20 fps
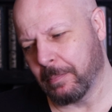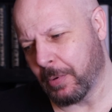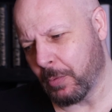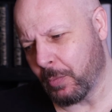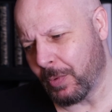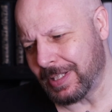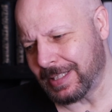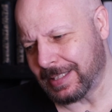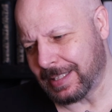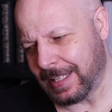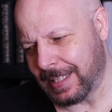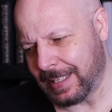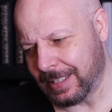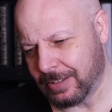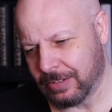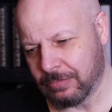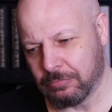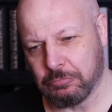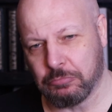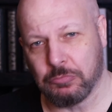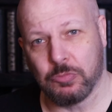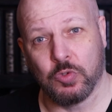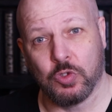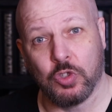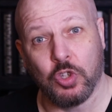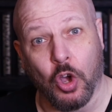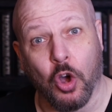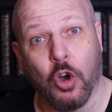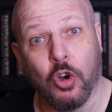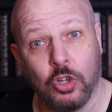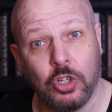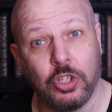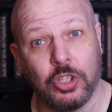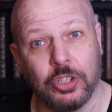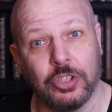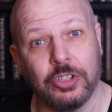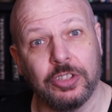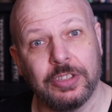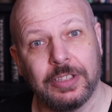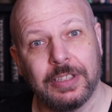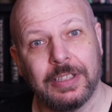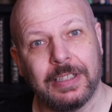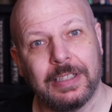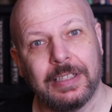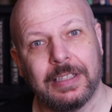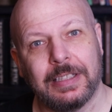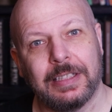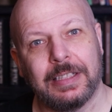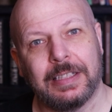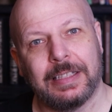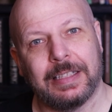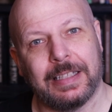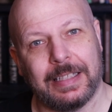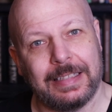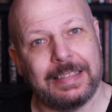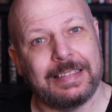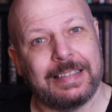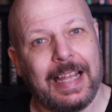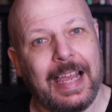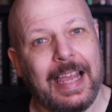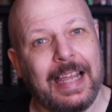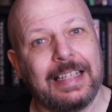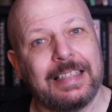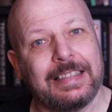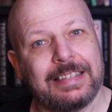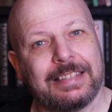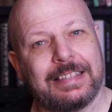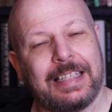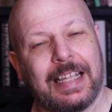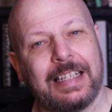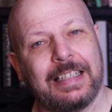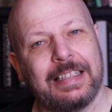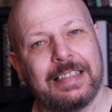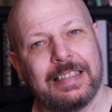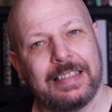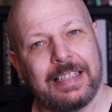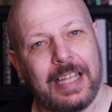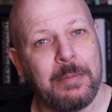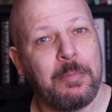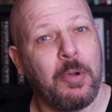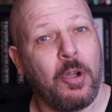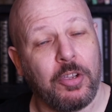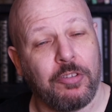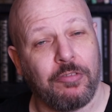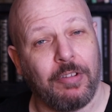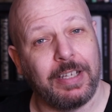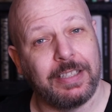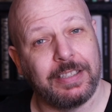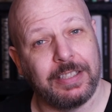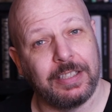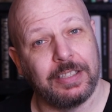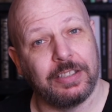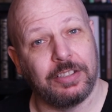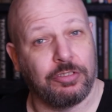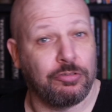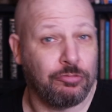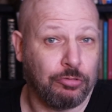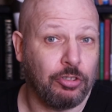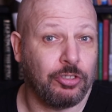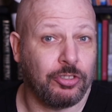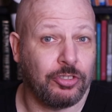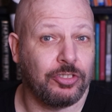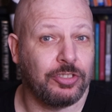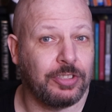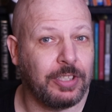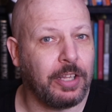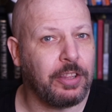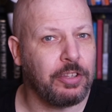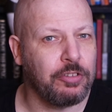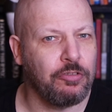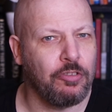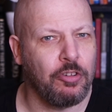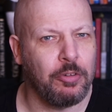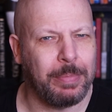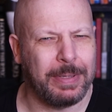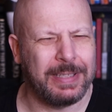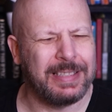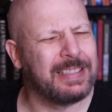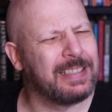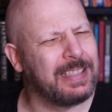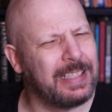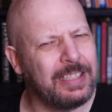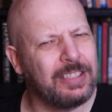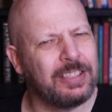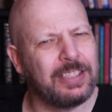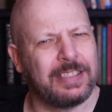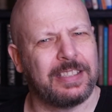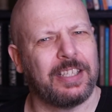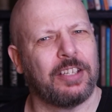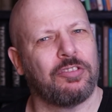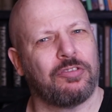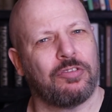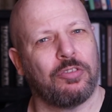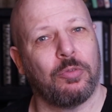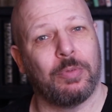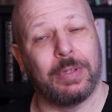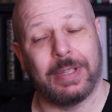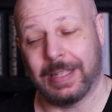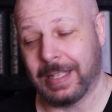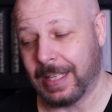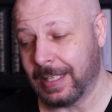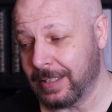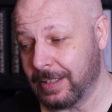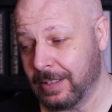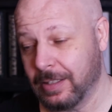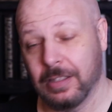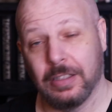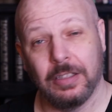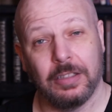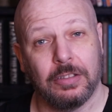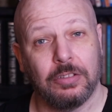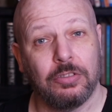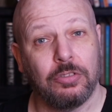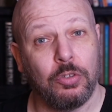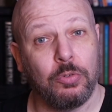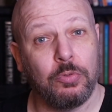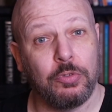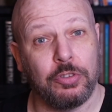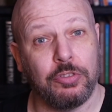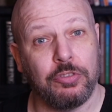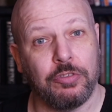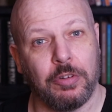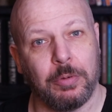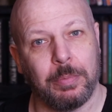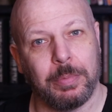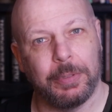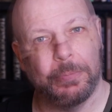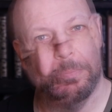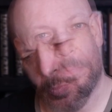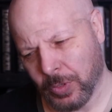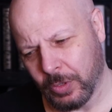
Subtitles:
But once they had conquered these lands, then they migrated across southern Europe and into central and then northern Europe.